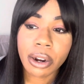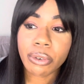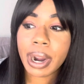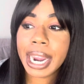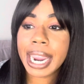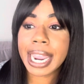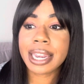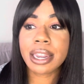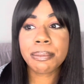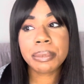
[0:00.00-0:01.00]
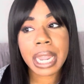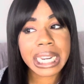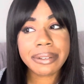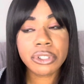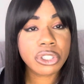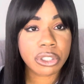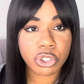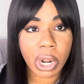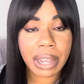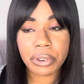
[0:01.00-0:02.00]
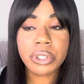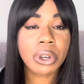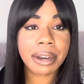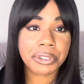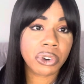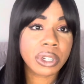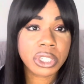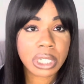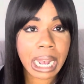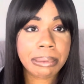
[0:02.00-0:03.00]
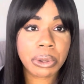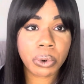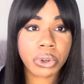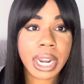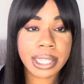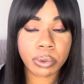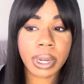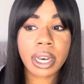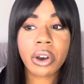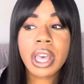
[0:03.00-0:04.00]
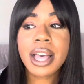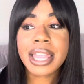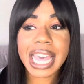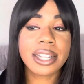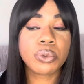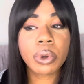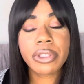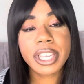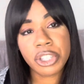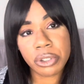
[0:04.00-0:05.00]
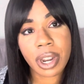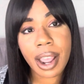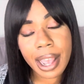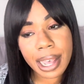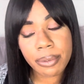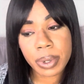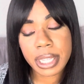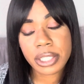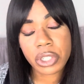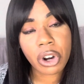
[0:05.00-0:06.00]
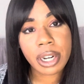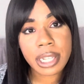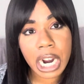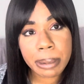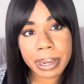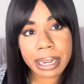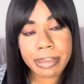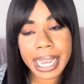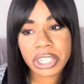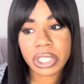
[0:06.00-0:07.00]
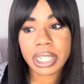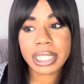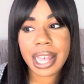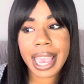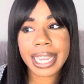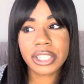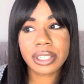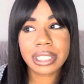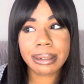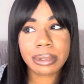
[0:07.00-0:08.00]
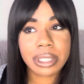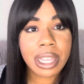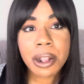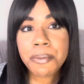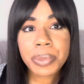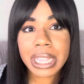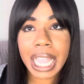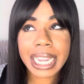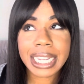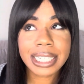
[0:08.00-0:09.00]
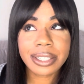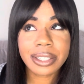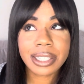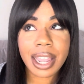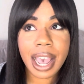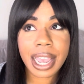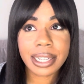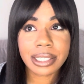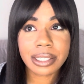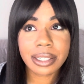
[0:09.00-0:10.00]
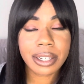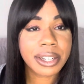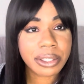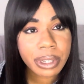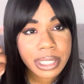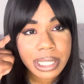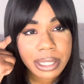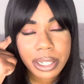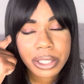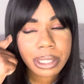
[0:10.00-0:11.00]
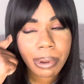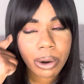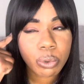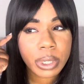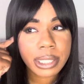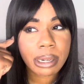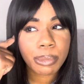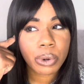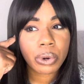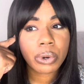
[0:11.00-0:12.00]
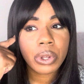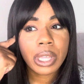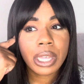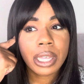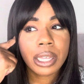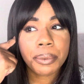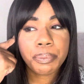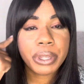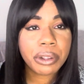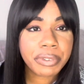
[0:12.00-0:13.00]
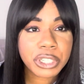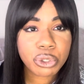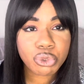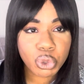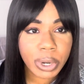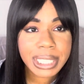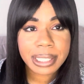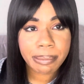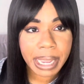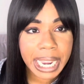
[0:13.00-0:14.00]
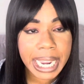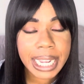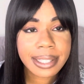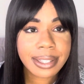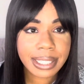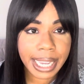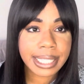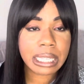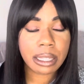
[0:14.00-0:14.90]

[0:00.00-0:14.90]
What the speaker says: right? And not even just to drive, you still have to go and shop the order as well. That is one of the issues that I have with Instacart's higher paying batches, is that it just seems like it's just not, it doesn't seem like a reasonable, beneficial choice to make, to take